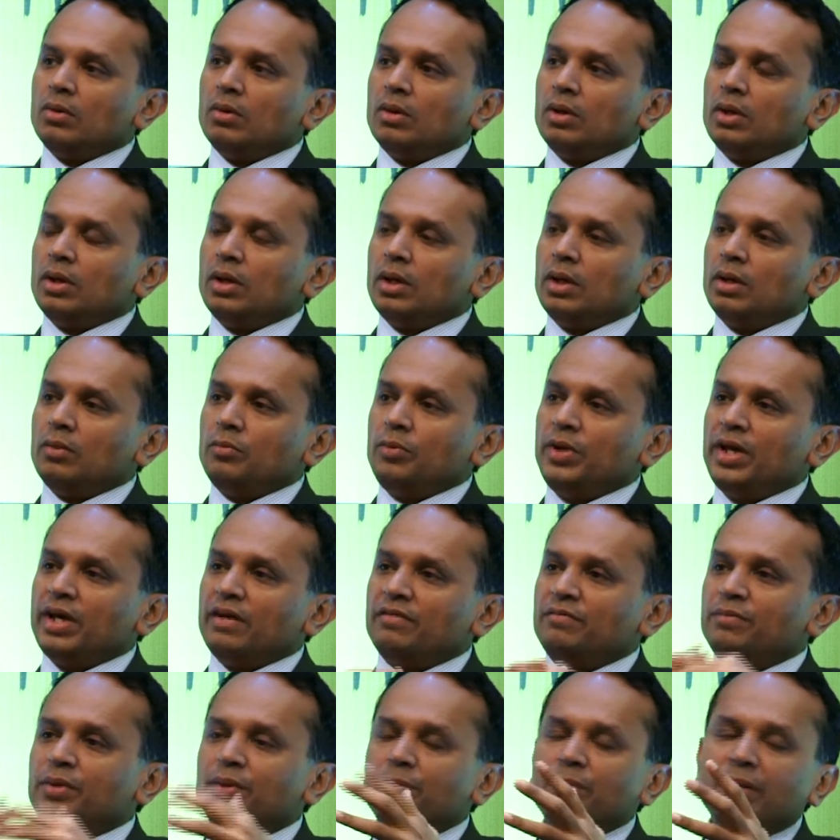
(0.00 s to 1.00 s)
we
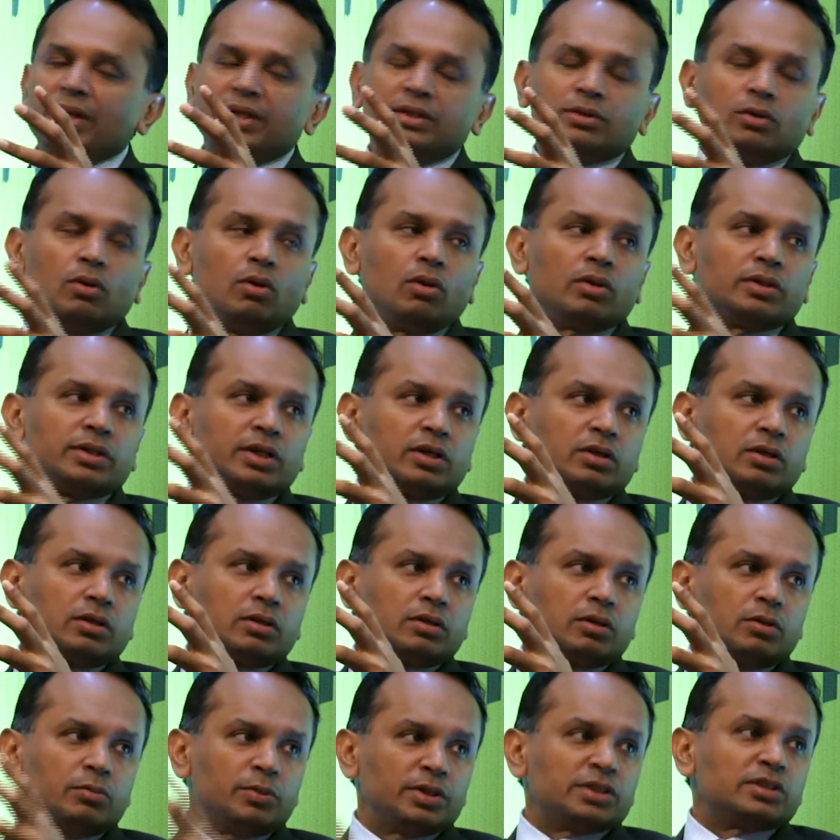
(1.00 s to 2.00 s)
have mimicked all the
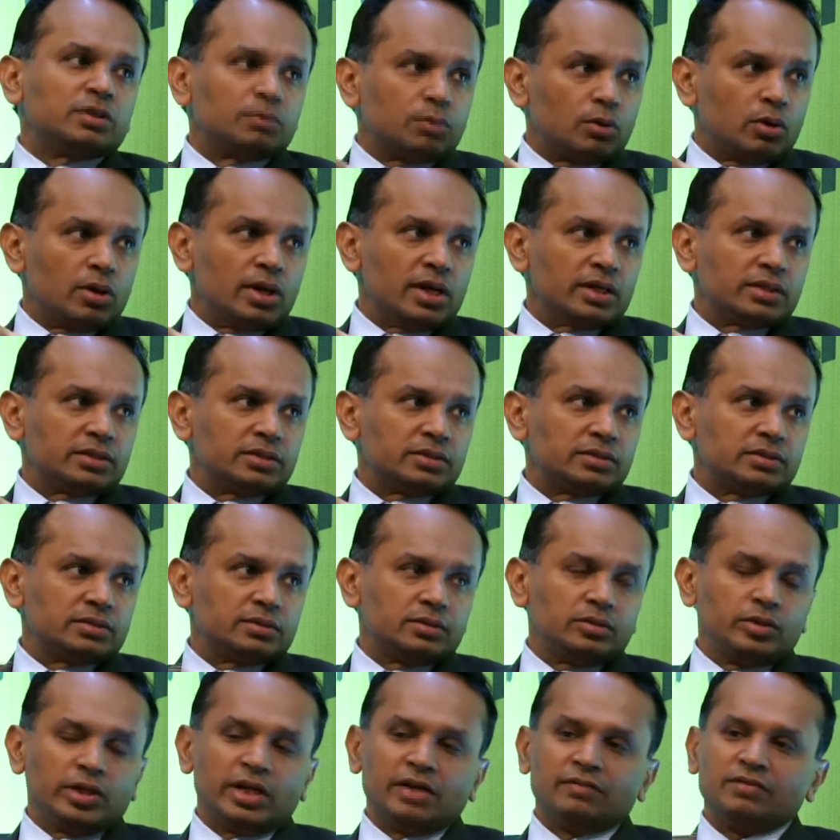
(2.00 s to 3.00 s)
conventional products.
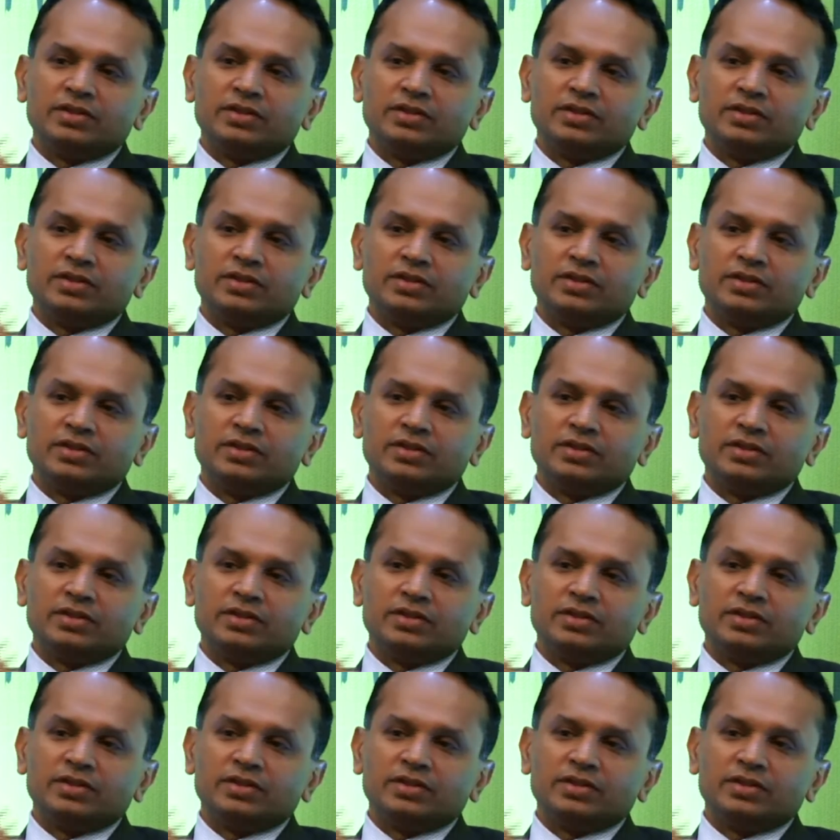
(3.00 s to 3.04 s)
We have